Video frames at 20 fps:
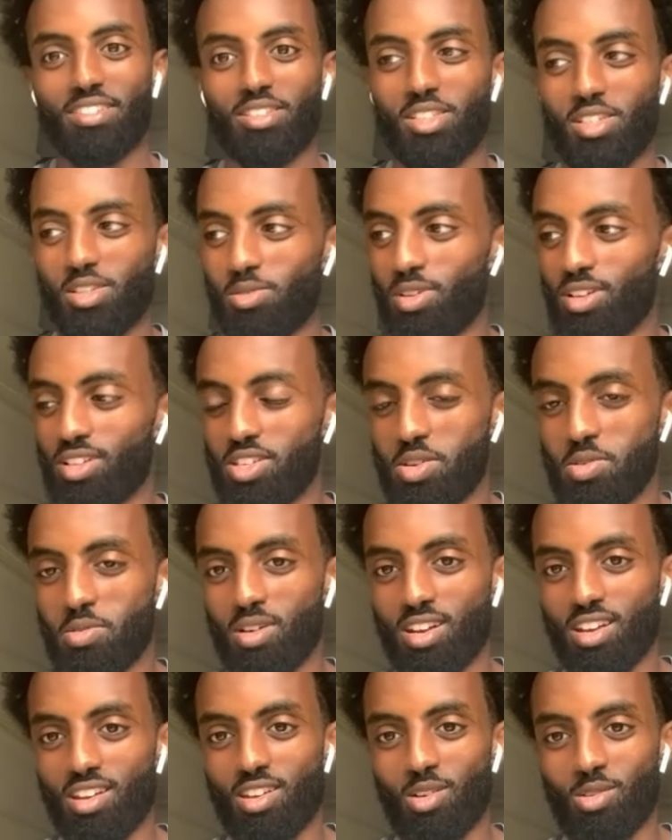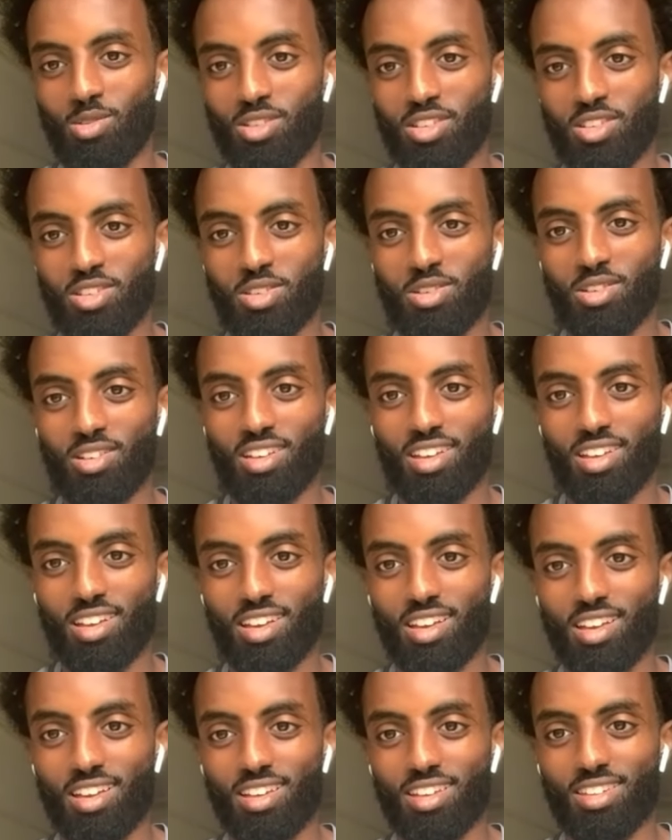well do you want to know the
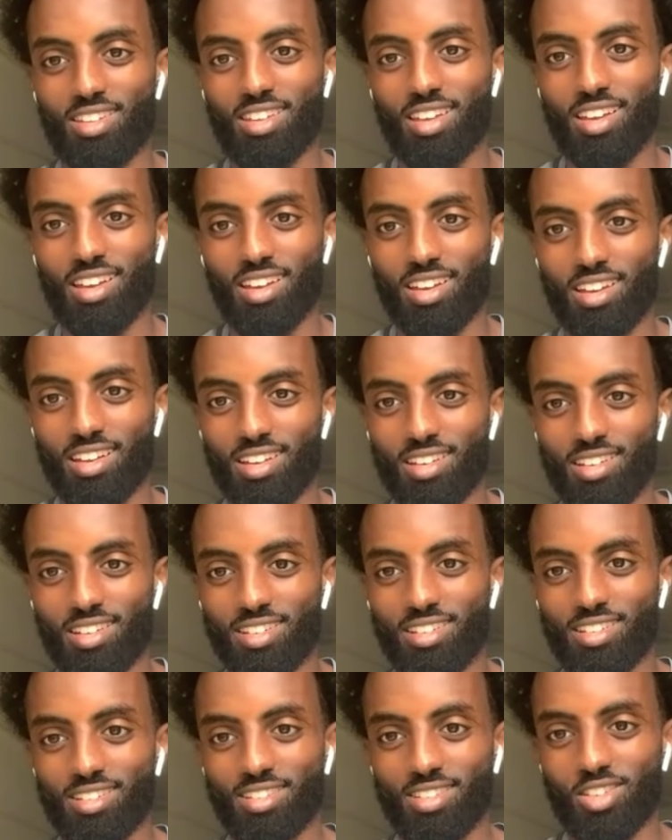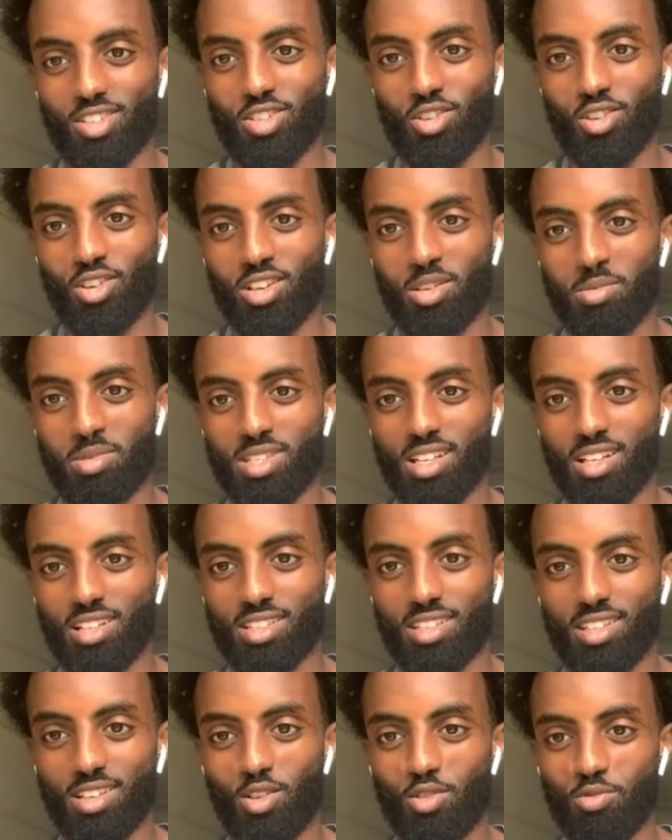uh, the, the story we
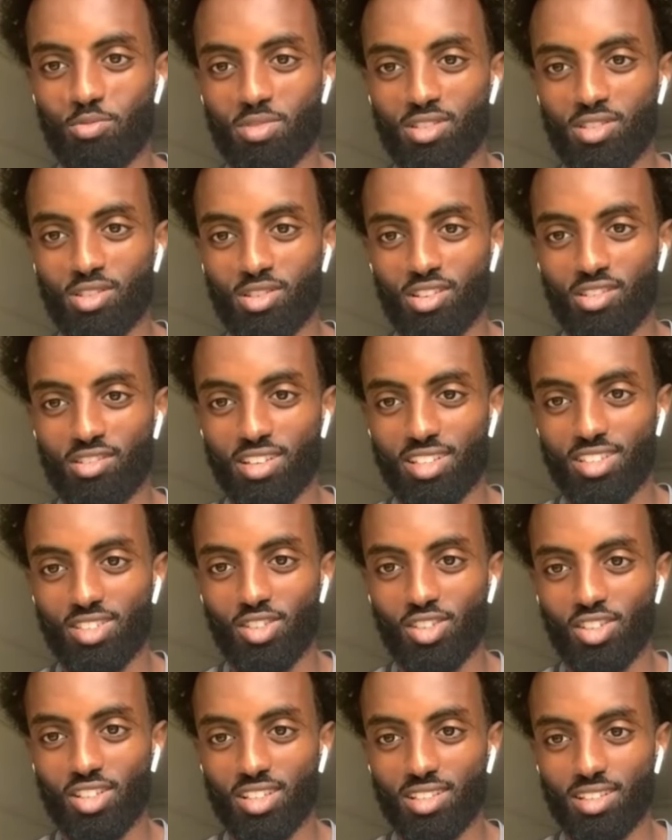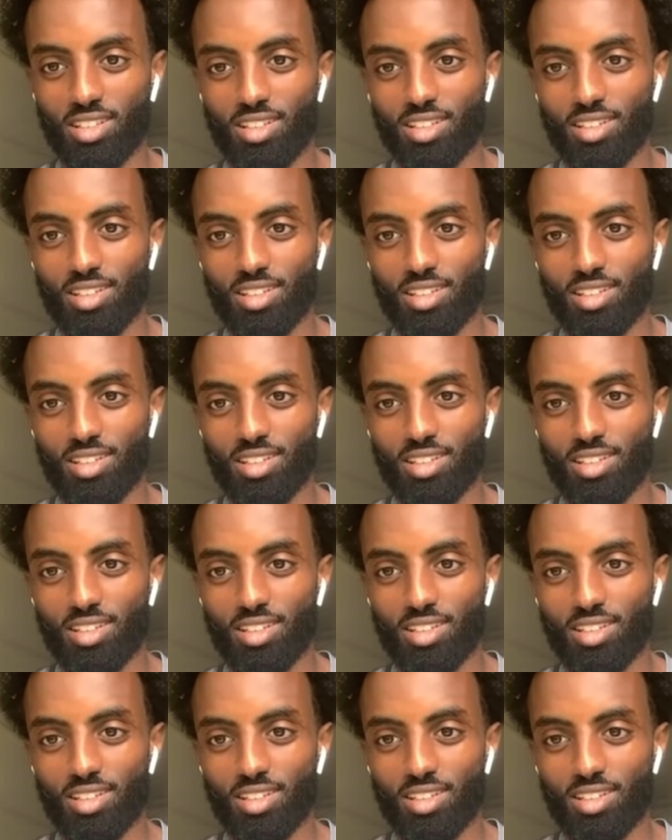tell to the government or the real story?